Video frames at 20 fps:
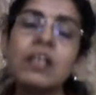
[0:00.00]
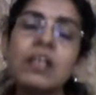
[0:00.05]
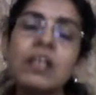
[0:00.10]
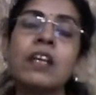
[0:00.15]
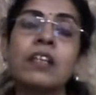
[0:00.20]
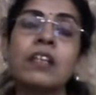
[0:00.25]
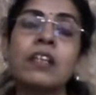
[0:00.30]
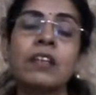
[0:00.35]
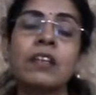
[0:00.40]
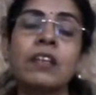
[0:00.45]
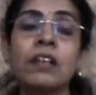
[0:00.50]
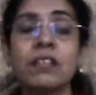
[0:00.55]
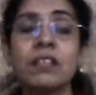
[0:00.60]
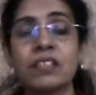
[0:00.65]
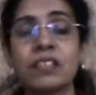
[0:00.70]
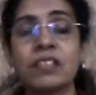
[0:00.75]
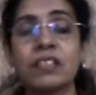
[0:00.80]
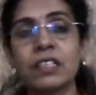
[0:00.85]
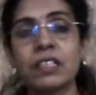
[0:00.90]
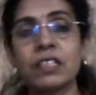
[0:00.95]
the
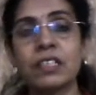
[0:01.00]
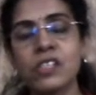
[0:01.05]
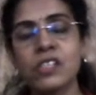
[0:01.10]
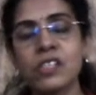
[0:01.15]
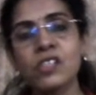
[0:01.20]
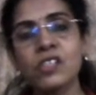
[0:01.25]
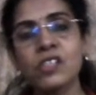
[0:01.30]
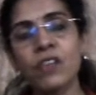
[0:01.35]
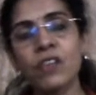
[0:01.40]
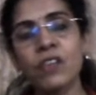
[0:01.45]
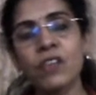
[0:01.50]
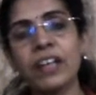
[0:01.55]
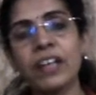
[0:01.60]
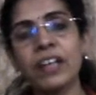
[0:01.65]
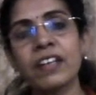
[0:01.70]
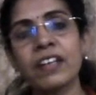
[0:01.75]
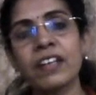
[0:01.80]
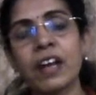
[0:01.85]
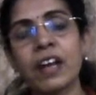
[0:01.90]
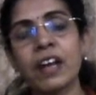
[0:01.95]
citizens of
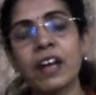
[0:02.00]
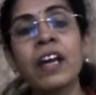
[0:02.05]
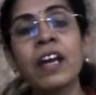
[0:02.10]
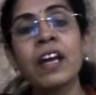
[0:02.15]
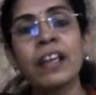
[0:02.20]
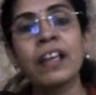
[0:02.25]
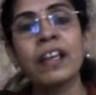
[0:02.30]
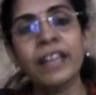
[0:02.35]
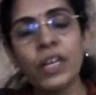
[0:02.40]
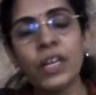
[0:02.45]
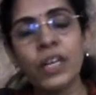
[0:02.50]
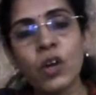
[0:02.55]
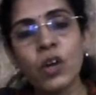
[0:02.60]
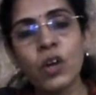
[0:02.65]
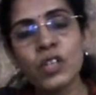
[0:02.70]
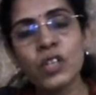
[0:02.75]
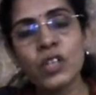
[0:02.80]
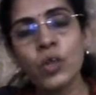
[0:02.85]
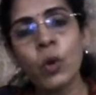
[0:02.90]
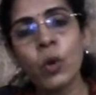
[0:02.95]
India
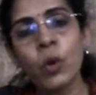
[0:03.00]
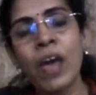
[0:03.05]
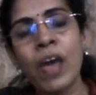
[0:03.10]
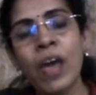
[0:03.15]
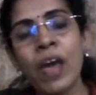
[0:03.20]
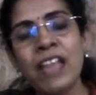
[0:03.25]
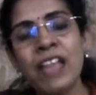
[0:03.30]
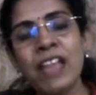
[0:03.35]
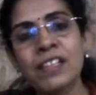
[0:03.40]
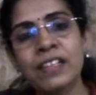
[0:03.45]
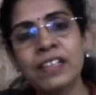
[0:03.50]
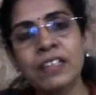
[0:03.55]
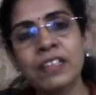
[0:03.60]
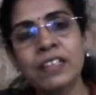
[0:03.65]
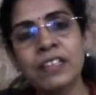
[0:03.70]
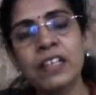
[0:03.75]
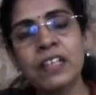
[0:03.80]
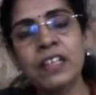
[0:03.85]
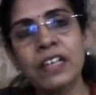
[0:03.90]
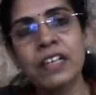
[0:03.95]
cannot go and
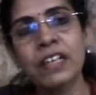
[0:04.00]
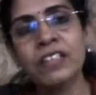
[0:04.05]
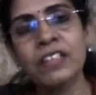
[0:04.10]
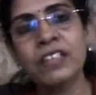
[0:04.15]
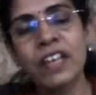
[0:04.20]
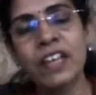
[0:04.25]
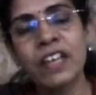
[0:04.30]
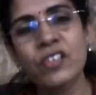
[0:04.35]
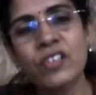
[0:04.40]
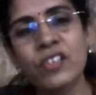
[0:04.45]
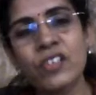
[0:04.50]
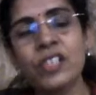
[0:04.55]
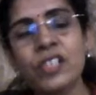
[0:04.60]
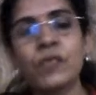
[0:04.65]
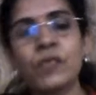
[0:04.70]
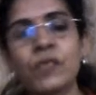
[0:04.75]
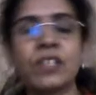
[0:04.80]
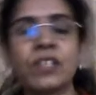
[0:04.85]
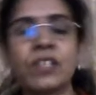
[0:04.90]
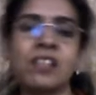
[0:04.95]
settle in territories
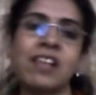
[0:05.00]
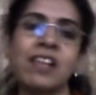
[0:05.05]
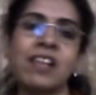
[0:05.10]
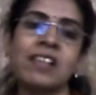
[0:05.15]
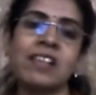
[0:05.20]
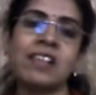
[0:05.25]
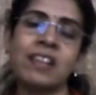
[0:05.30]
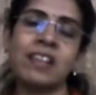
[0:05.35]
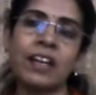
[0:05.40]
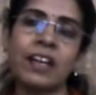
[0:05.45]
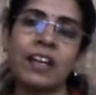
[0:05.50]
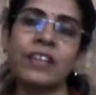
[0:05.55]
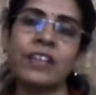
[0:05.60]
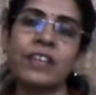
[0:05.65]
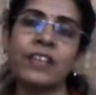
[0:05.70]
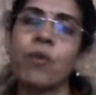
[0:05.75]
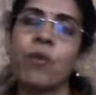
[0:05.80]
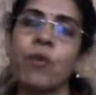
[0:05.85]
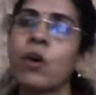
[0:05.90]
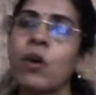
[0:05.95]
which is assigned
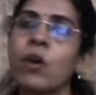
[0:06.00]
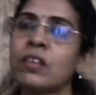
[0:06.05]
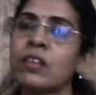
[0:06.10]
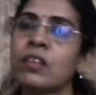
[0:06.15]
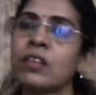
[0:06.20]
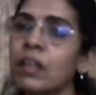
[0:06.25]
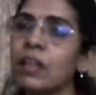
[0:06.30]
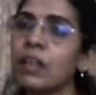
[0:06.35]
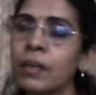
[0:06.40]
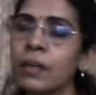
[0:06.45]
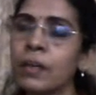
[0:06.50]
for the